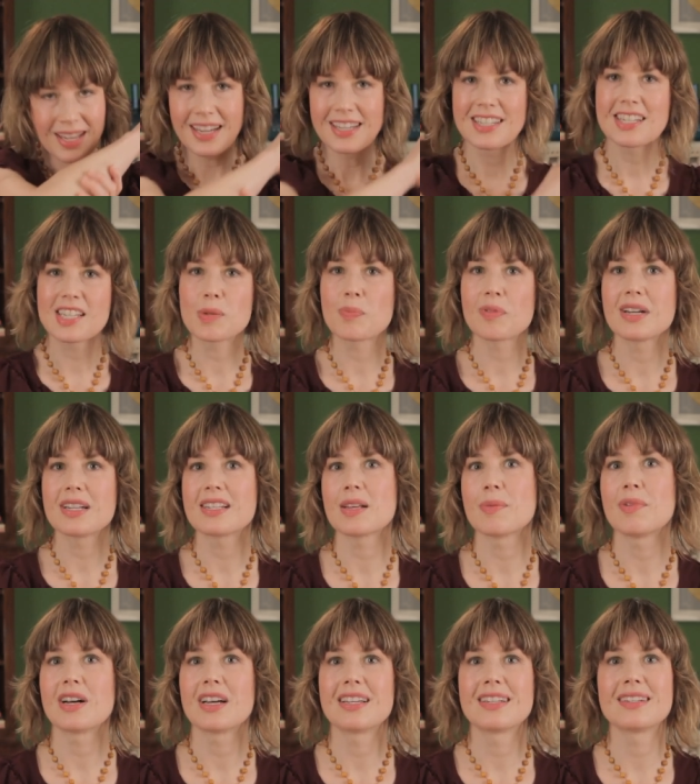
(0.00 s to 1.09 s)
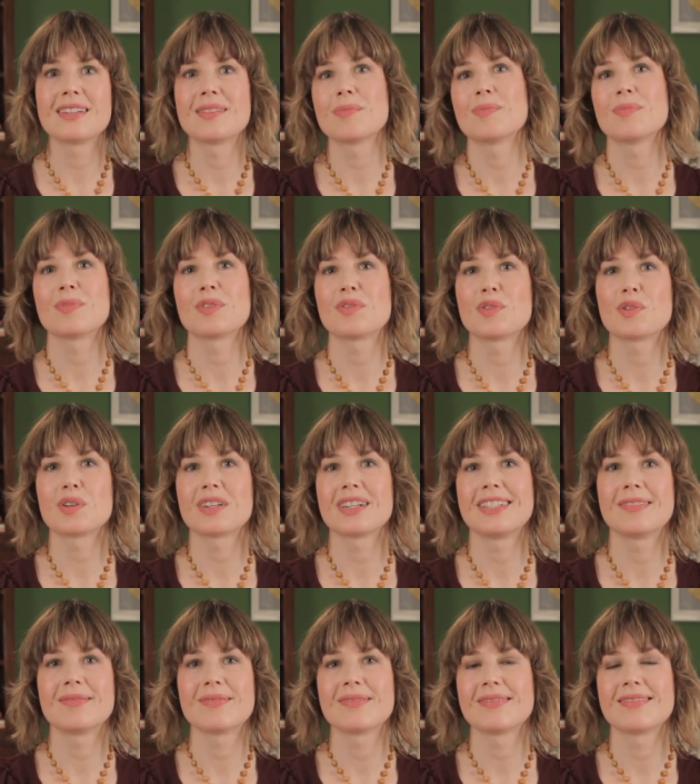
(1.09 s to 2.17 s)
just sprayed some on before I
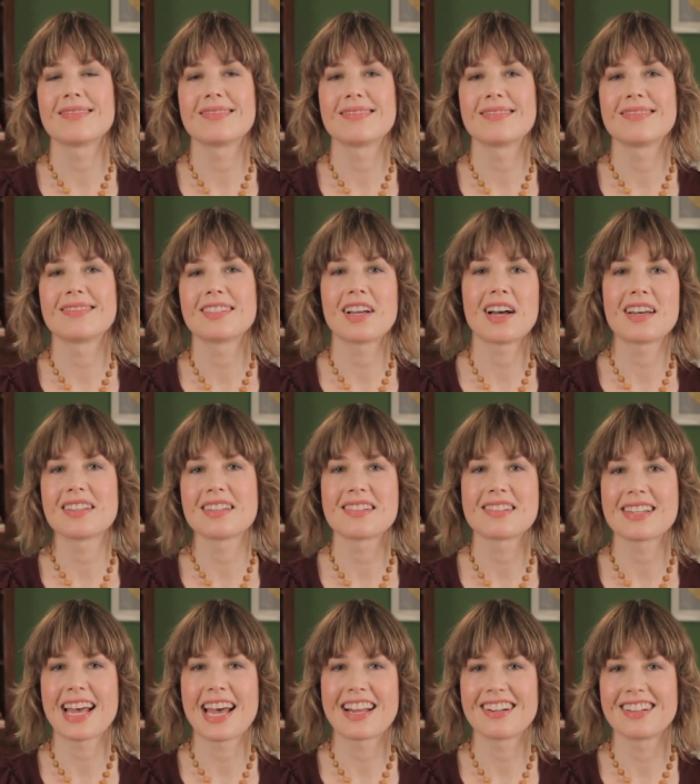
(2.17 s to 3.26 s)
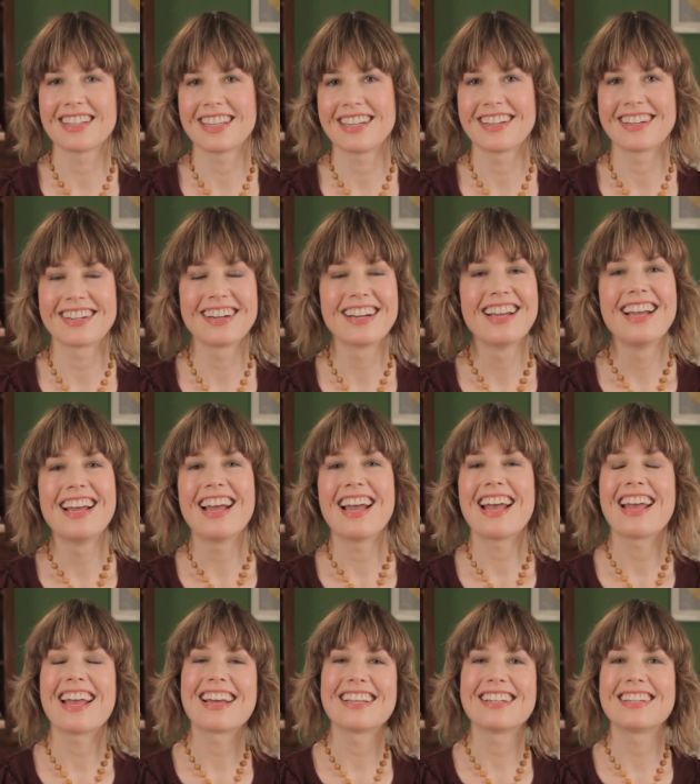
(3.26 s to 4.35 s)
got in the saddle here,
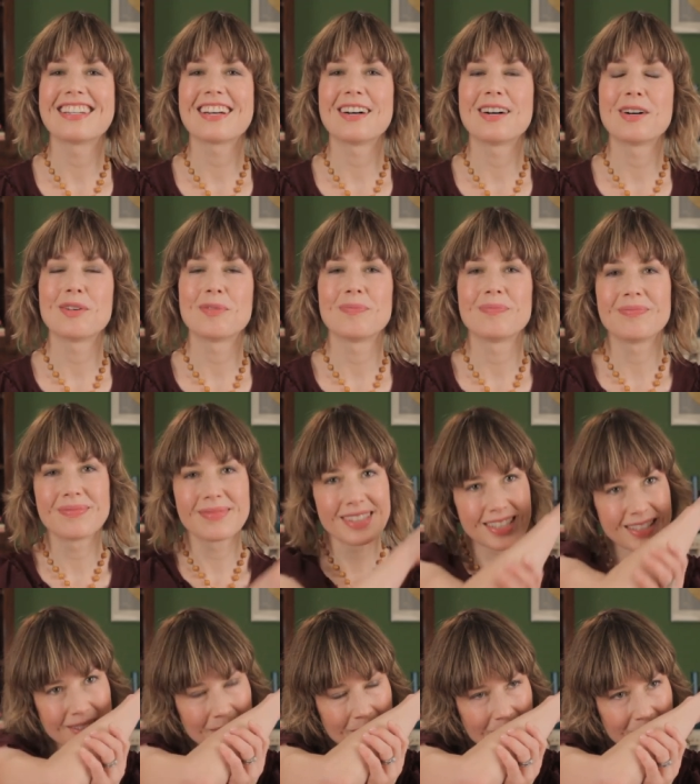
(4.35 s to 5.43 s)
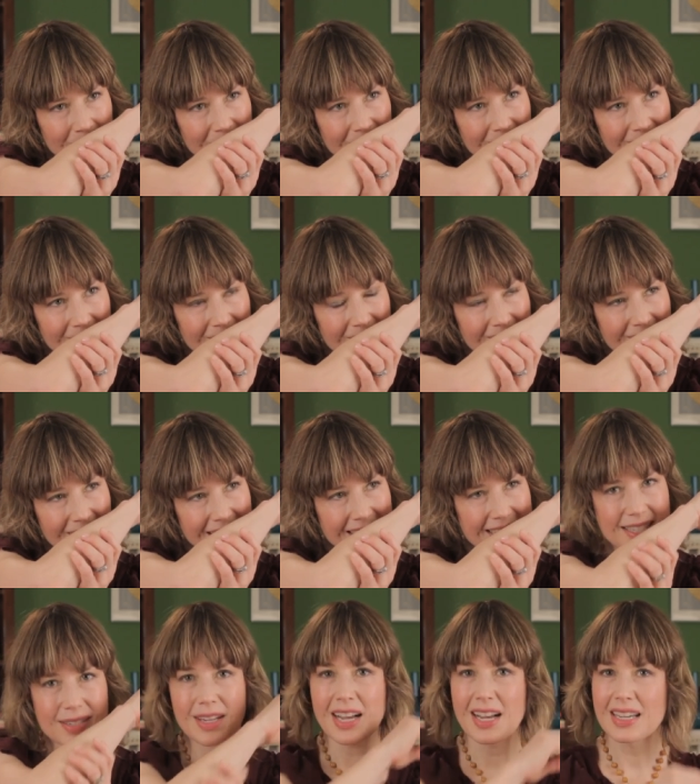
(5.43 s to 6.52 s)
and
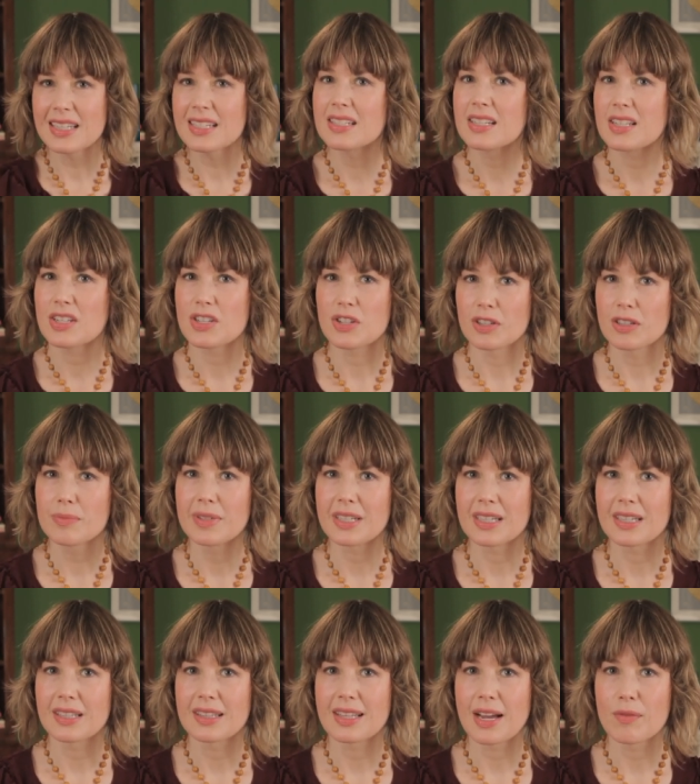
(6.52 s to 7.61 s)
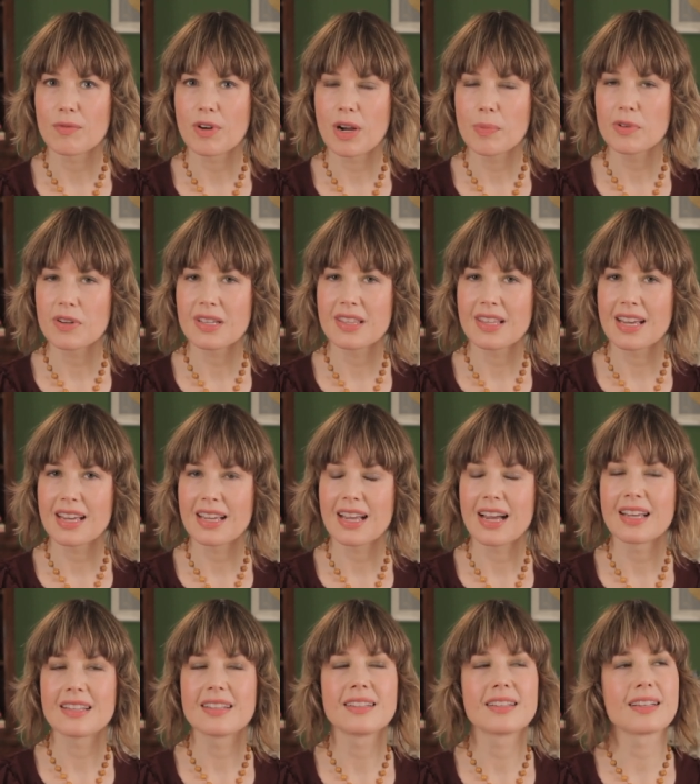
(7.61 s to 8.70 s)
it's kind of disturbing, that rubbery thing.
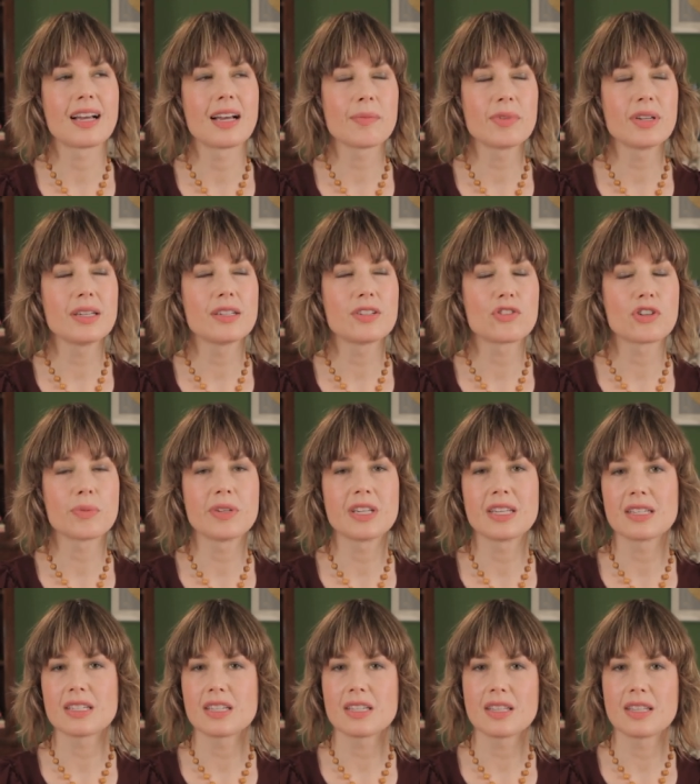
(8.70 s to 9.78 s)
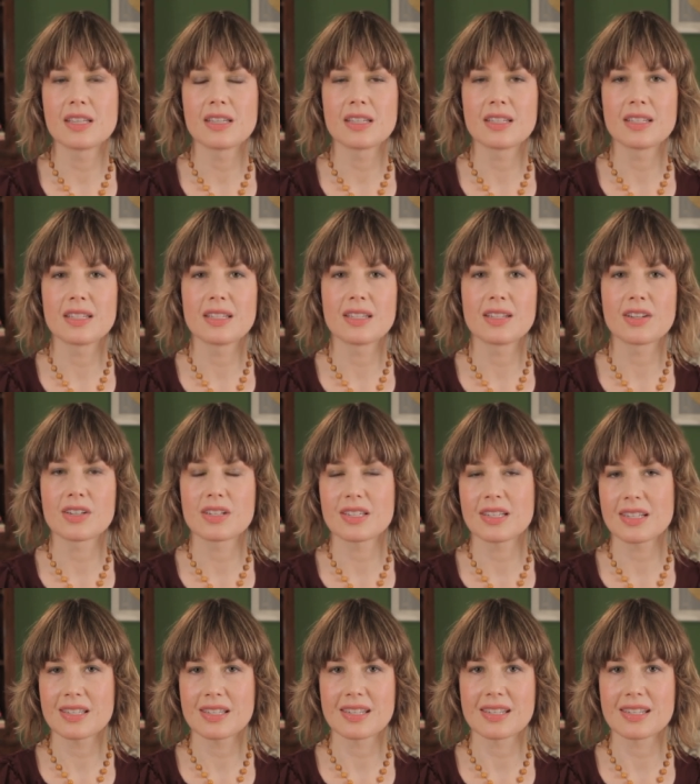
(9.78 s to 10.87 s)
I'm going to attribute it to the
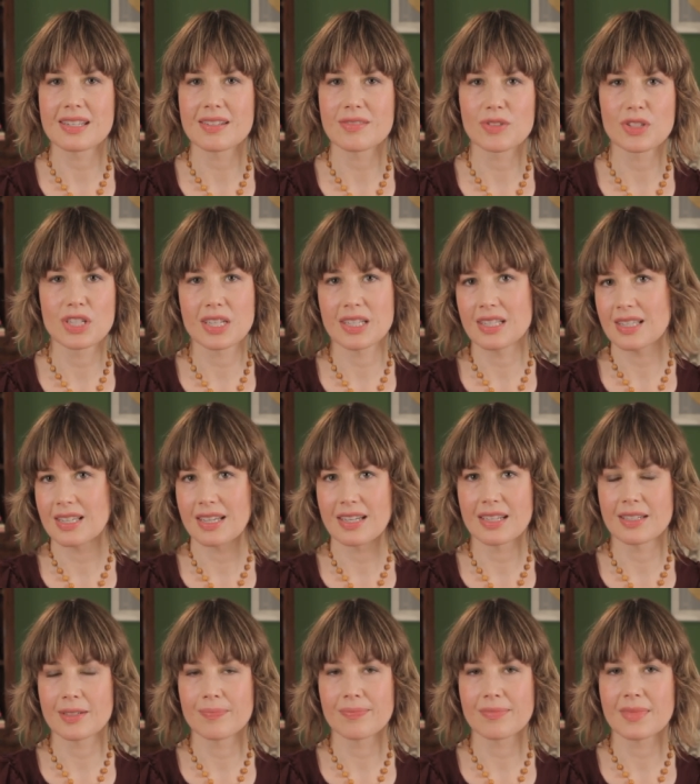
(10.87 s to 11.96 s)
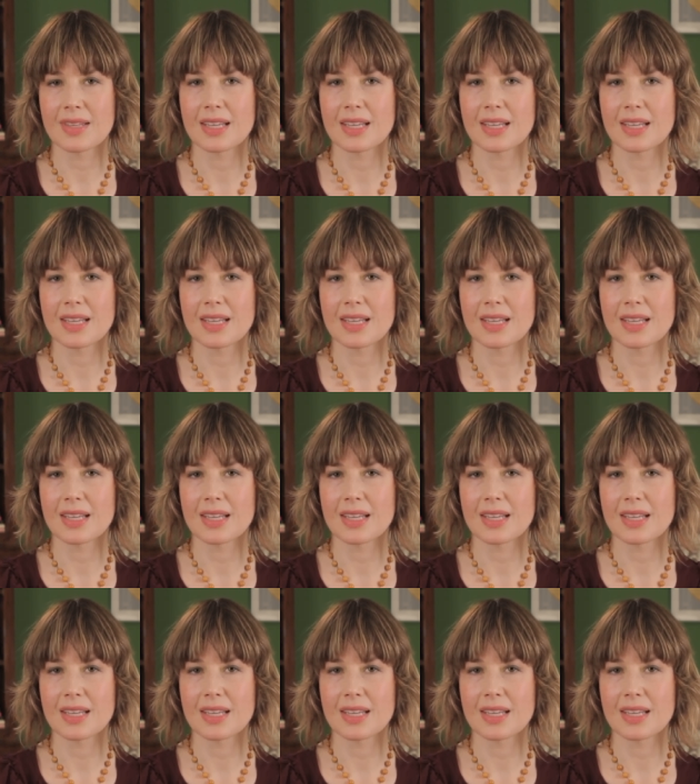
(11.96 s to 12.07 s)
narcissus, which is a